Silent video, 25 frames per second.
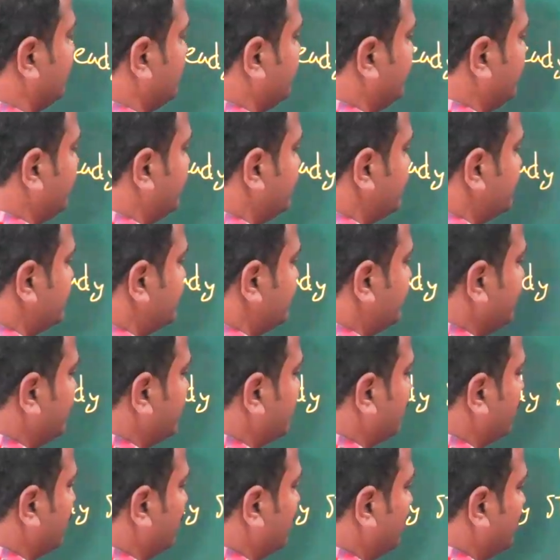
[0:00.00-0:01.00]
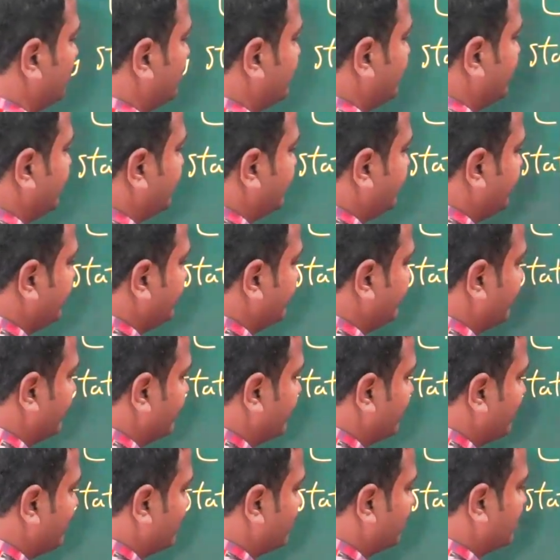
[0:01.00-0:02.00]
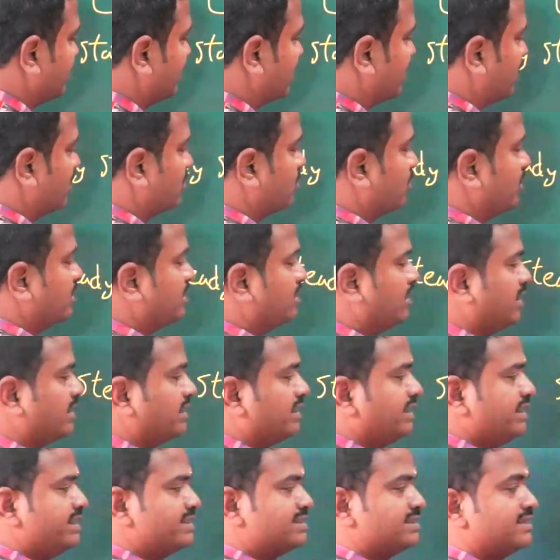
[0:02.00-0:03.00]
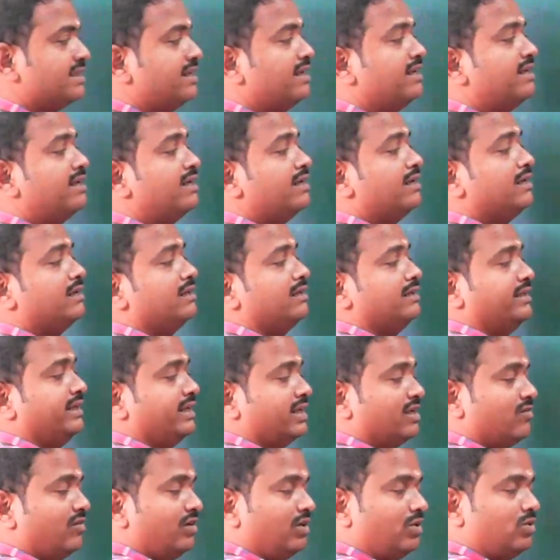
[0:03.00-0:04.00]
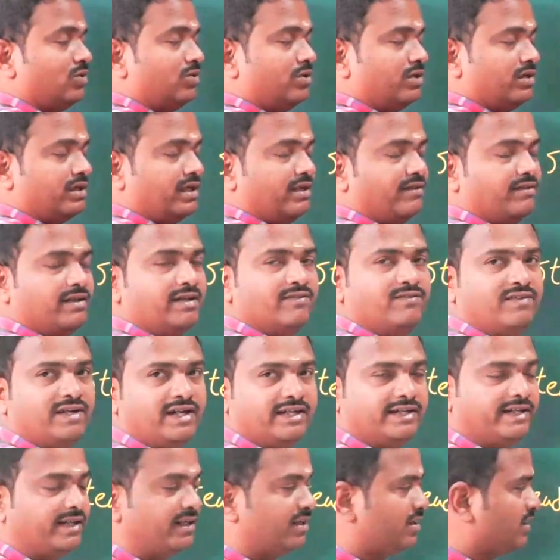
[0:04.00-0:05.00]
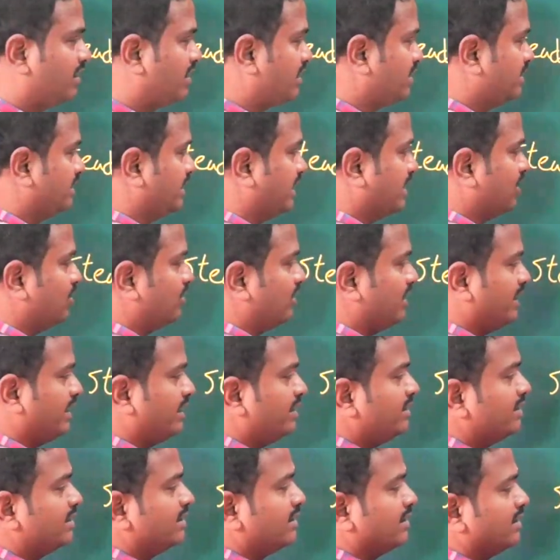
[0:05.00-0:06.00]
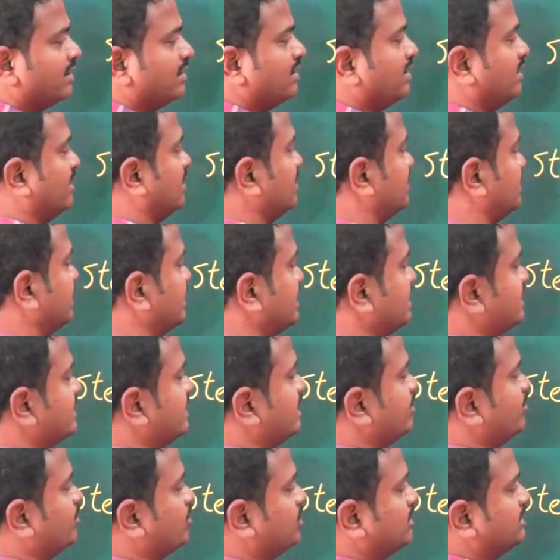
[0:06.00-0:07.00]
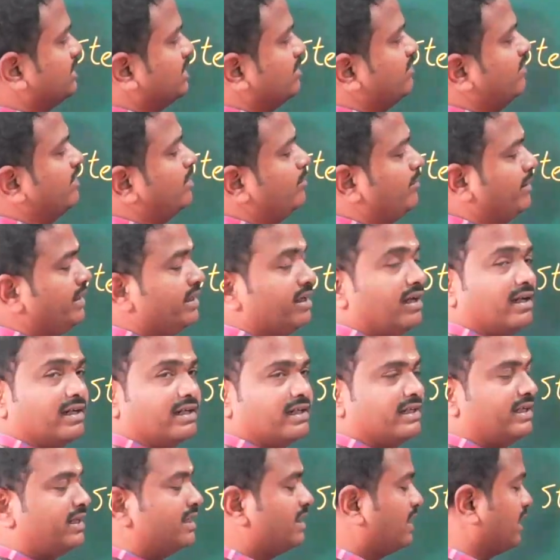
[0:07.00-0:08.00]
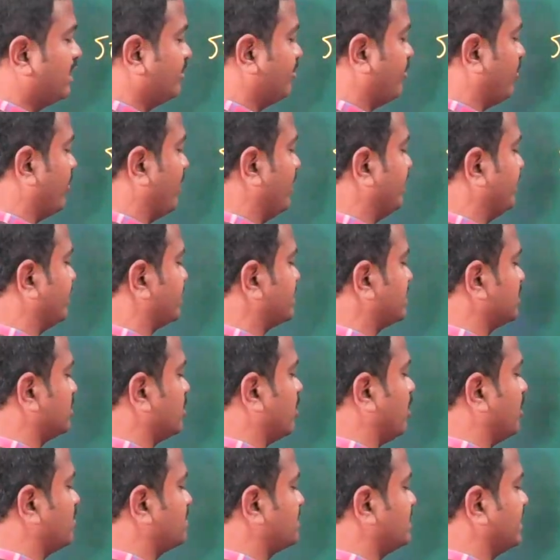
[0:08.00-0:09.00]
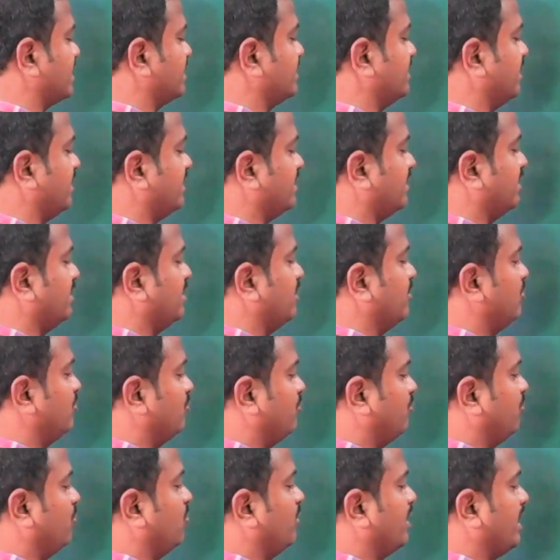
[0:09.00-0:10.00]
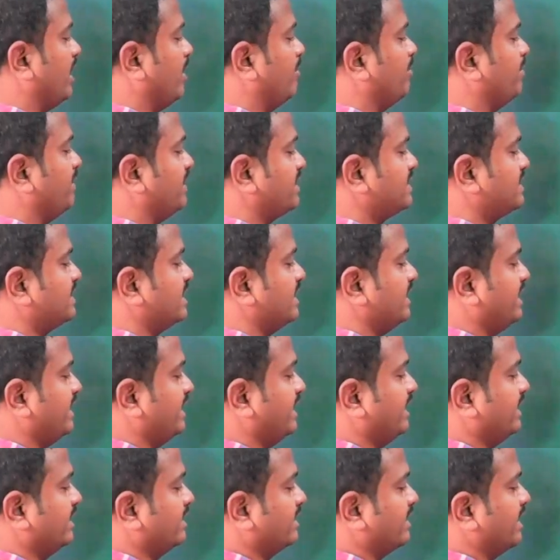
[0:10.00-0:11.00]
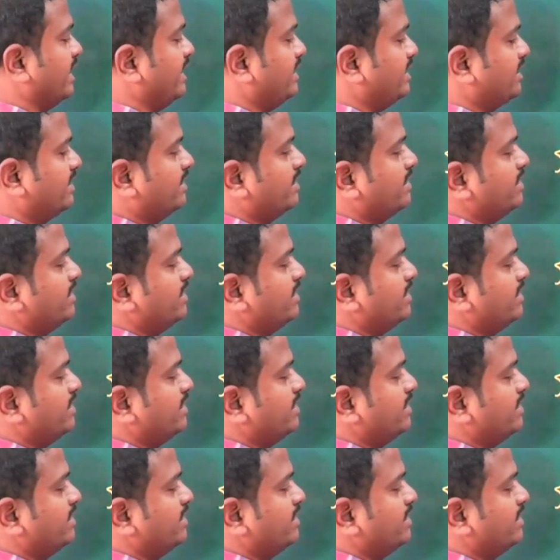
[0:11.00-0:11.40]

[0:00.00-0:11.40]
Tc equal to Td. Whenever the control torque is equal to deflecting torque, then only steady state position will be occurred and pointer stops at the 4 amperes reading, right?